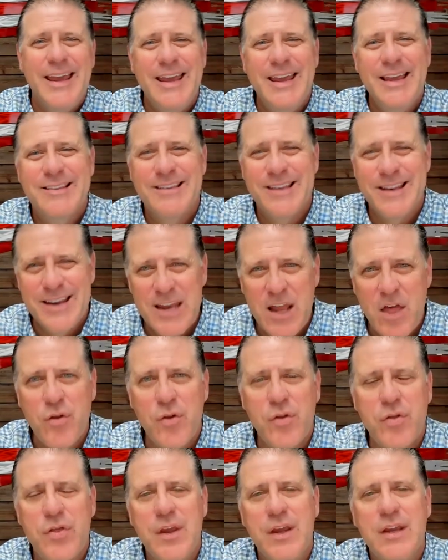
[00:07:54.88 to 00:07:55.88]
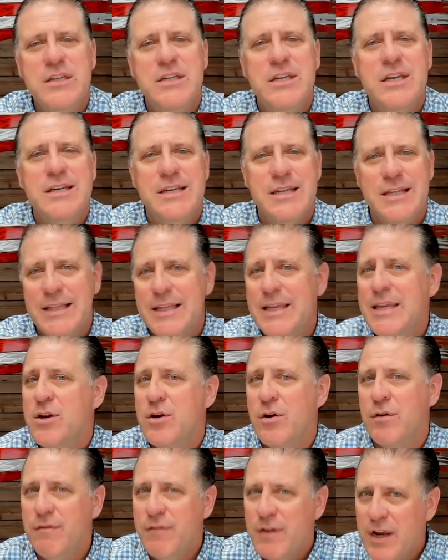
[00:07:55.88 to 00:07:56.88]
It's another thing to delete
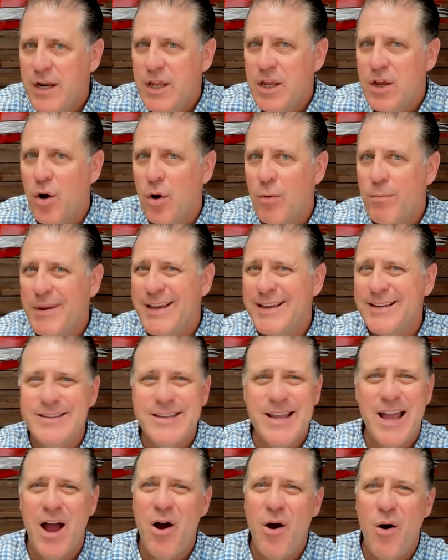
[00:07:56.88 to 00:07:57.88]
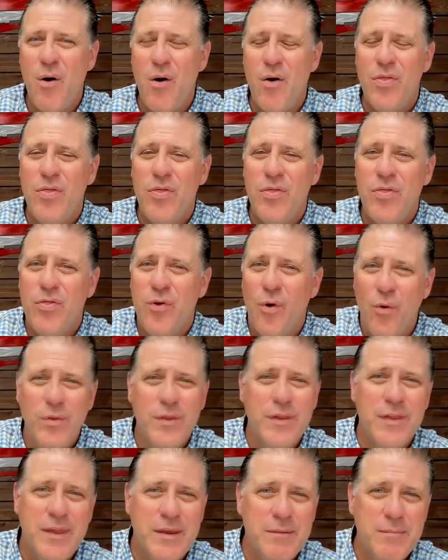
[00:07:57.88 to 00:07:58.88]
your video, because now the
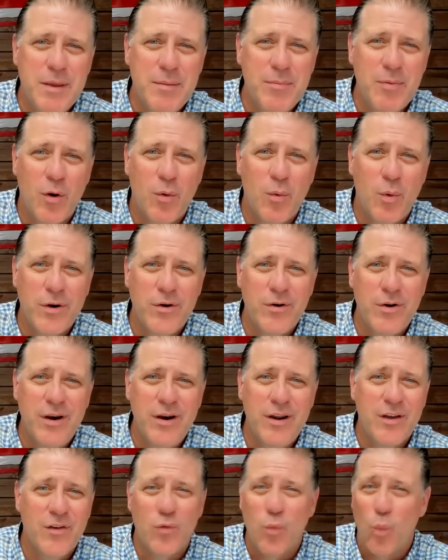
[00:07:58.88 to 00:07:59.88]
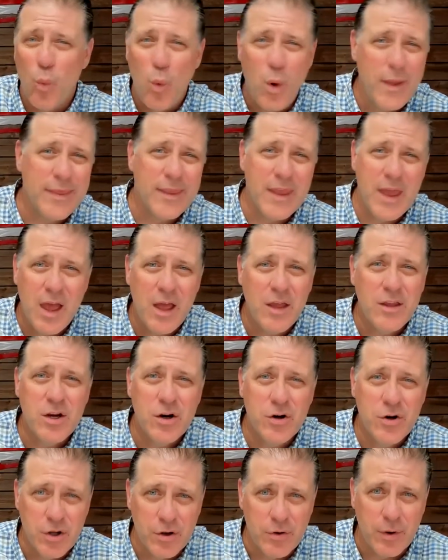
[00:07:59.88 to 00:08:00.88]
only thing people are wondering is what in the hell
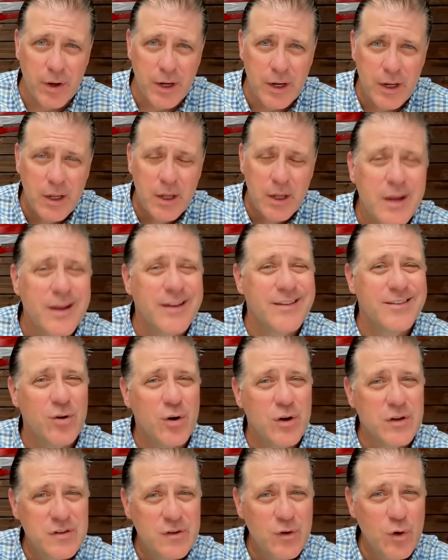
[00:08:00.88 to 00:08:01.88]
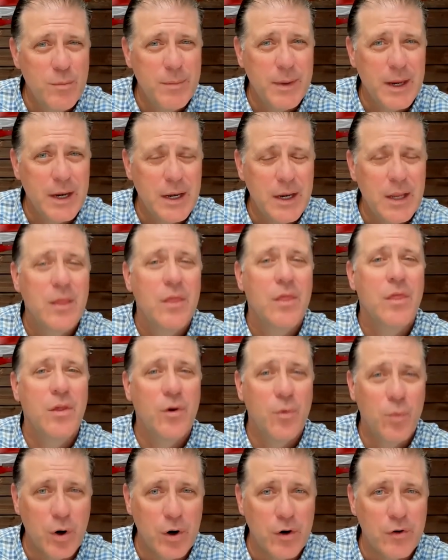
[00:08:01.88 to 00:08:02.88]
you're doing, because they're assuming
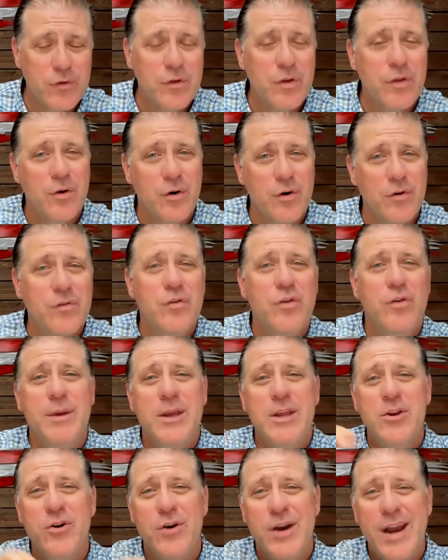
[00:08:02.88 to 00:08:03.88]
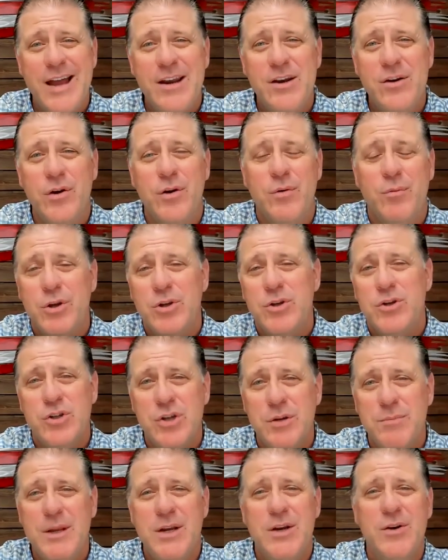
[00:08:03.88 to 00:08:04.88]
the worst. They're assuming you're not doing what you
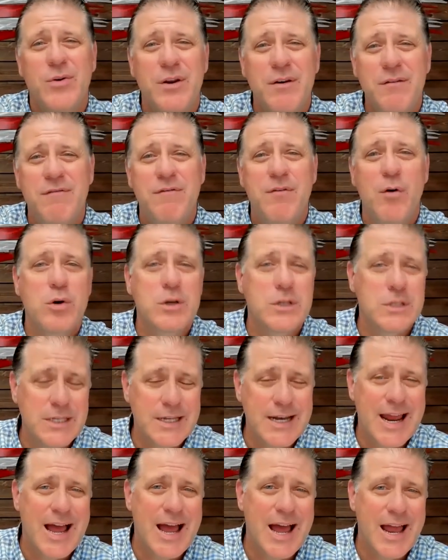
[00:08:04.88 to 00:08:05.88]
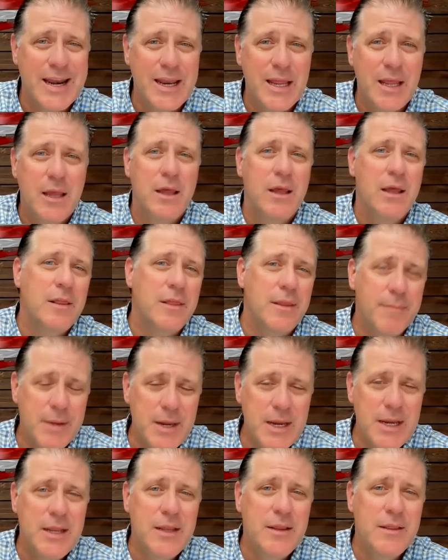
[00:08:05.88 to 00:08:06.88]
should be doing, focusing on the
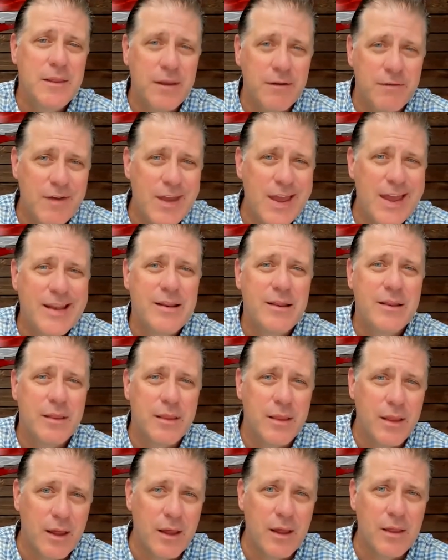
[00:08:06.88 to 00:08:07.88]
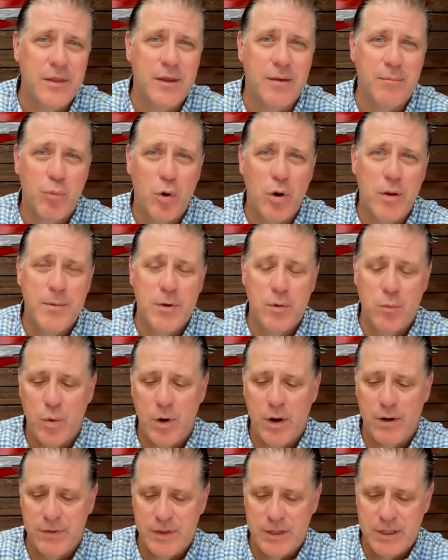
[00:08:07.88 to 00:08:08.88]
meeting, the event, the, the appointment,
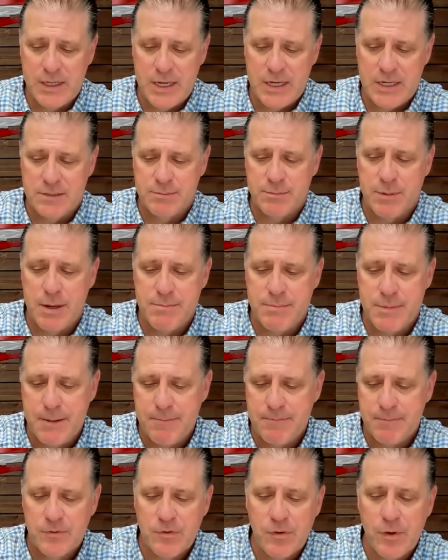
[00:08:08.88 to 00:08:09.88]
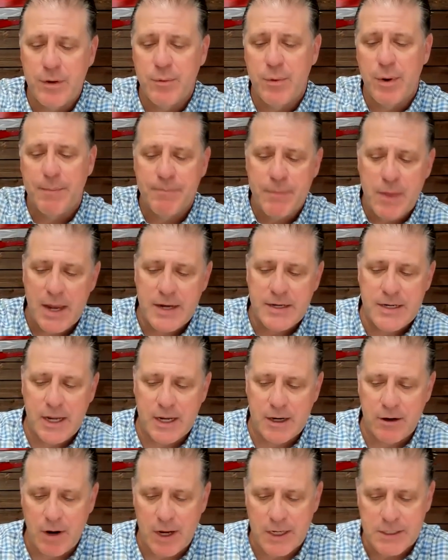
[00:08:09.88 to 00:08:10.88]
whatever the case might be. So anyway, I
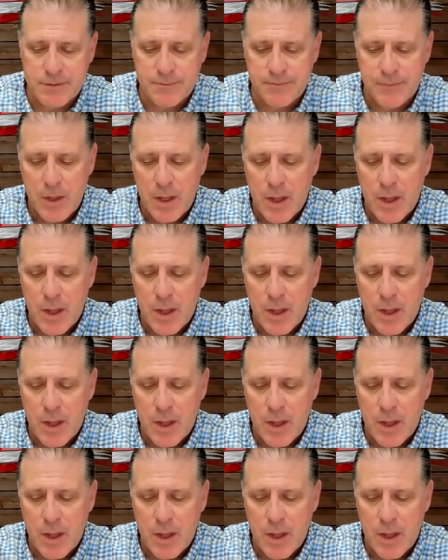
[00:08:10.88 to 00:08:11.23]
digress.